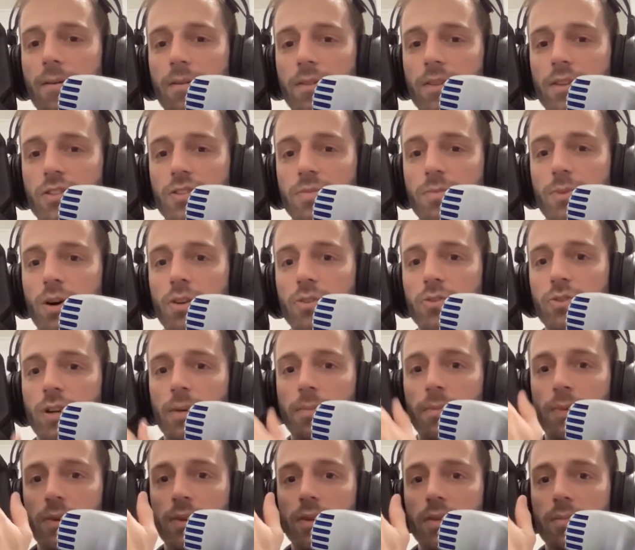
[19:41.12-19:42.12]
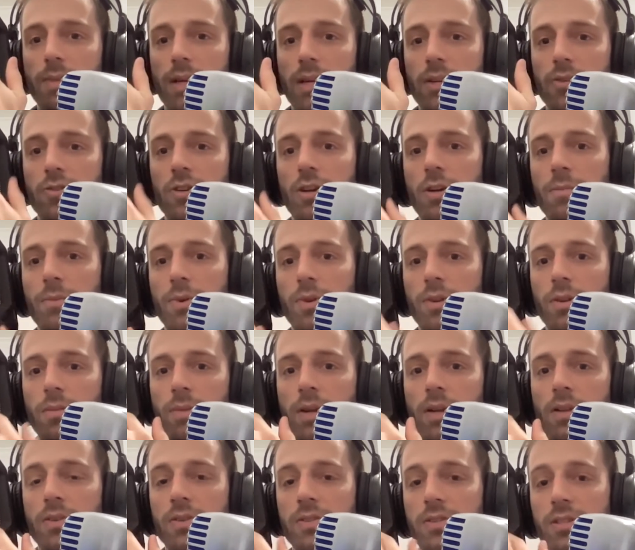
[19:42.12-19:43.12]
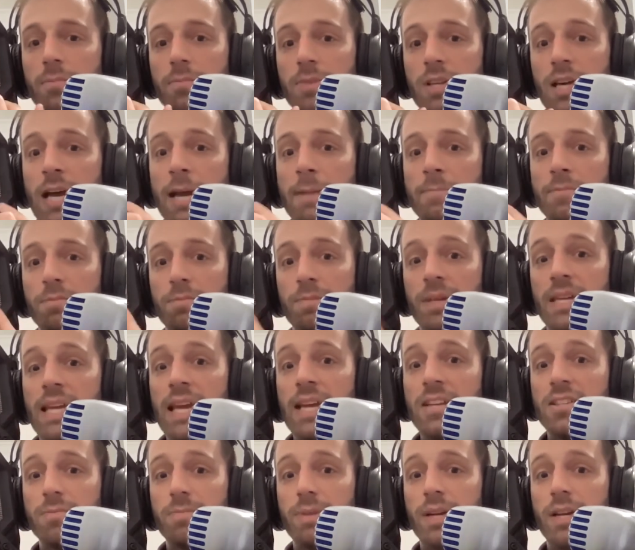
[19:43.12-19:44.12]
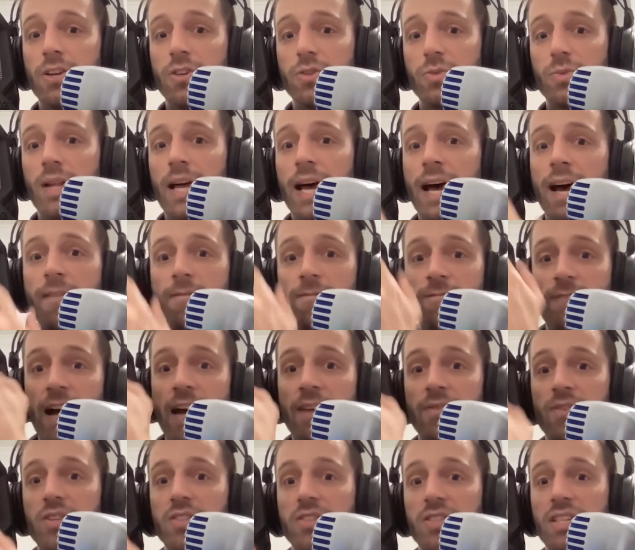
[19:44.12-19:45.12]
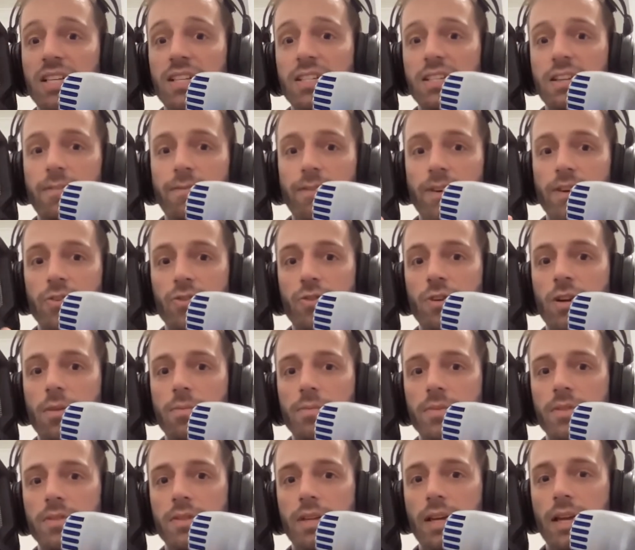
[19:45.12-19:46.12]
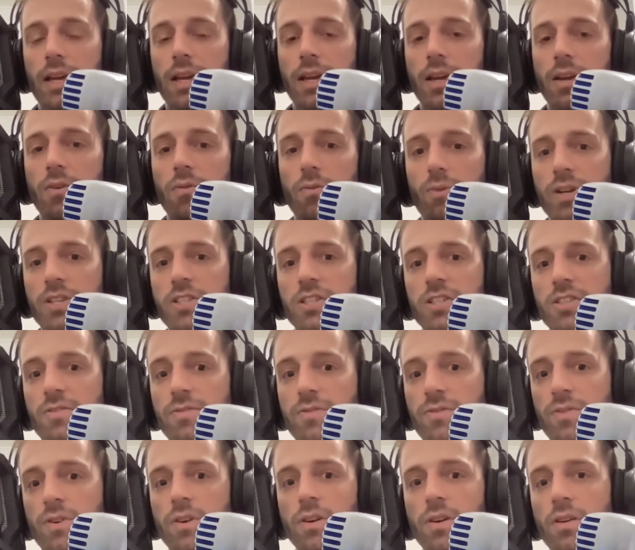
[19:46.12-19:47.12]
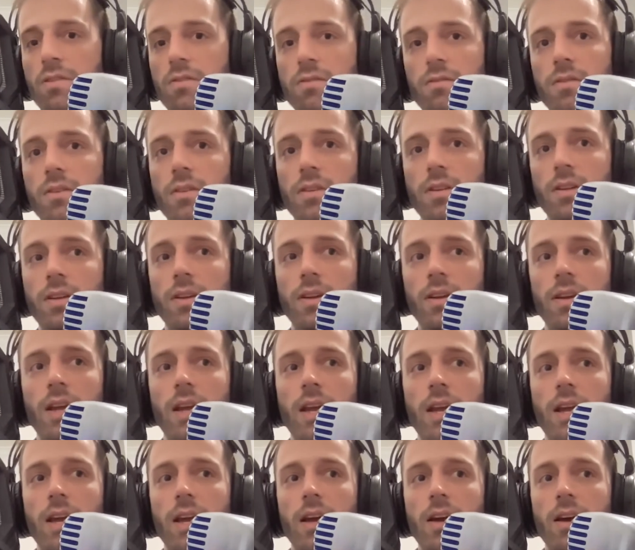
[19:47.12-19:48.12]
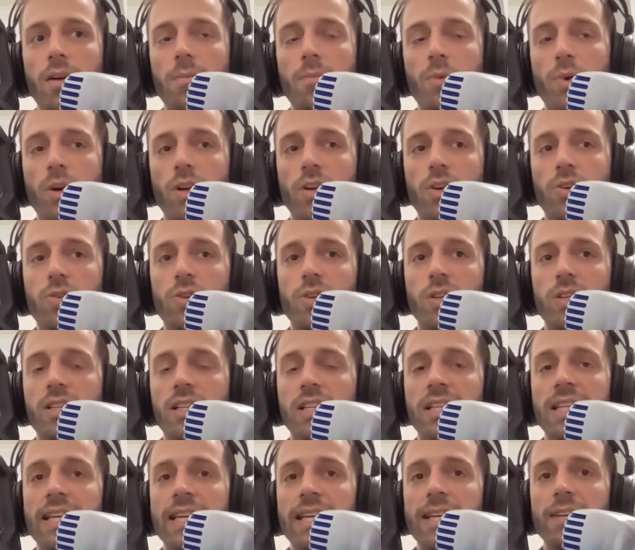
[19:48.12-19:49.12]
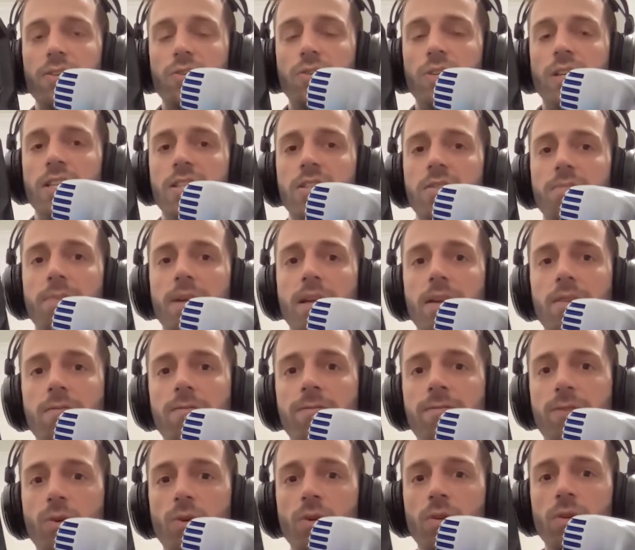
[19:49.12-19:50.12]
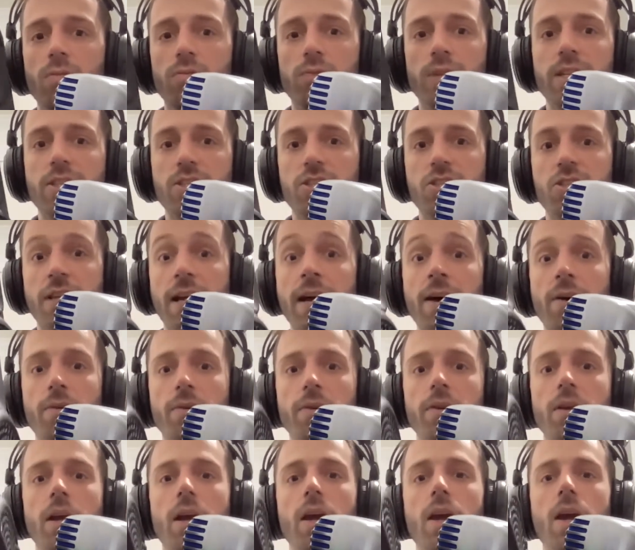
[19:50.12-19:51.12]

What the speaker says: The small drum or the big drum or the middle. Sometimes PA speakers will have 5 or 6 different drums, which is for a more clean, crisp, and full, rich sound.